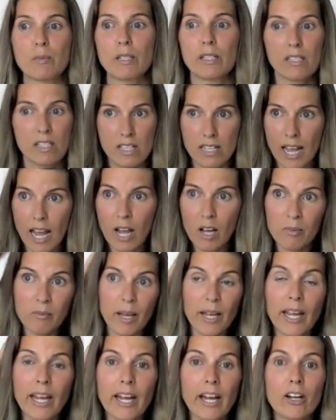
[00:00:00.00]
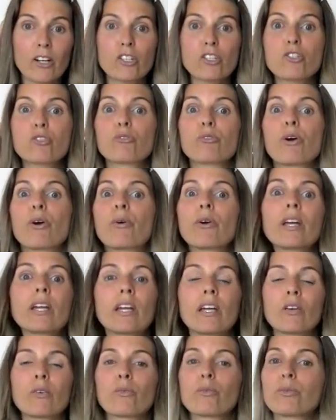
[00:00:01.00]
because now my hair is
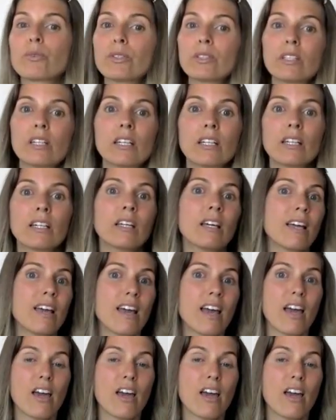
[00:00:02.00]
growing in really